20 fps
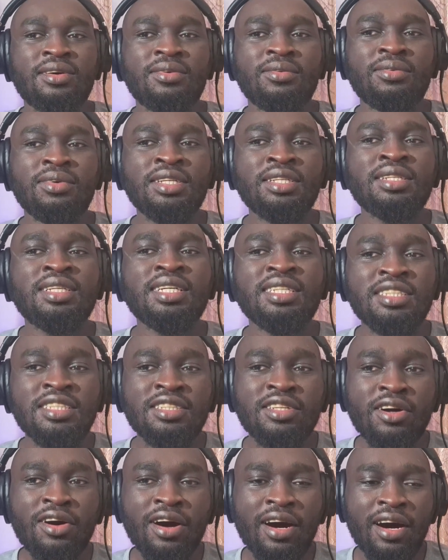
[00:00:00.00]

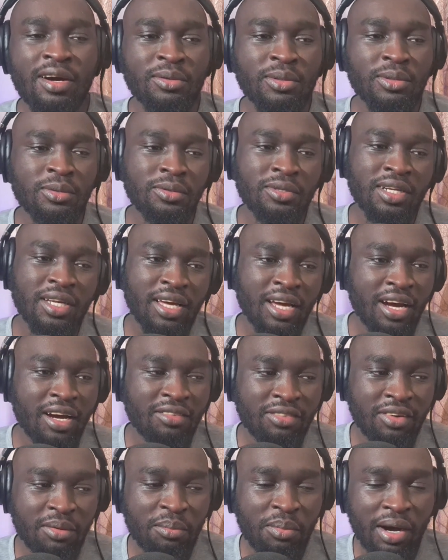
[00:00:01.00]
didn't know how to
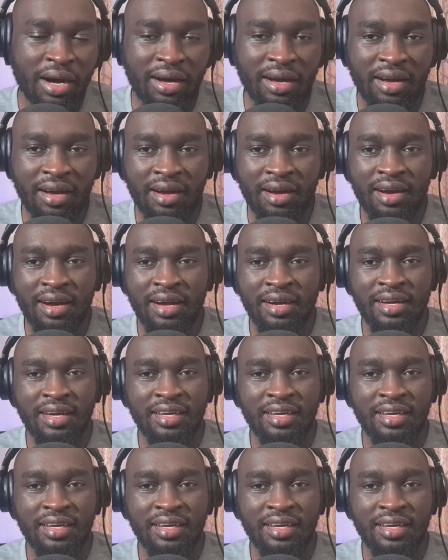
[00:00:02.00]
recover back. And I